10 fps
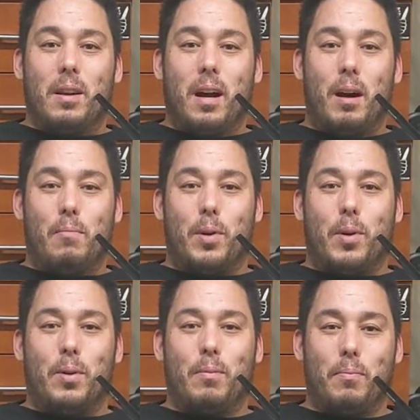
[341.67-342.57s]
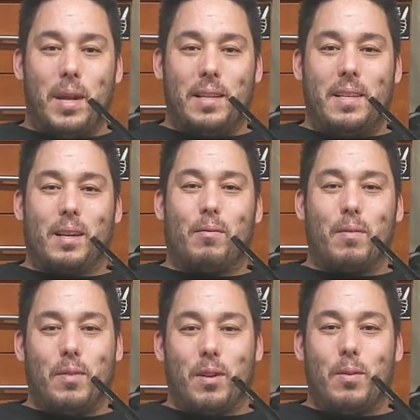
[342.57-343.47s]
humble, basic
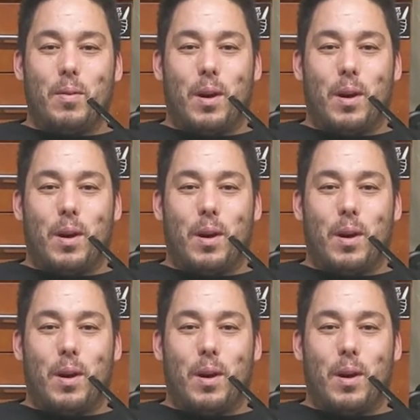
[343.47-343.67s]
review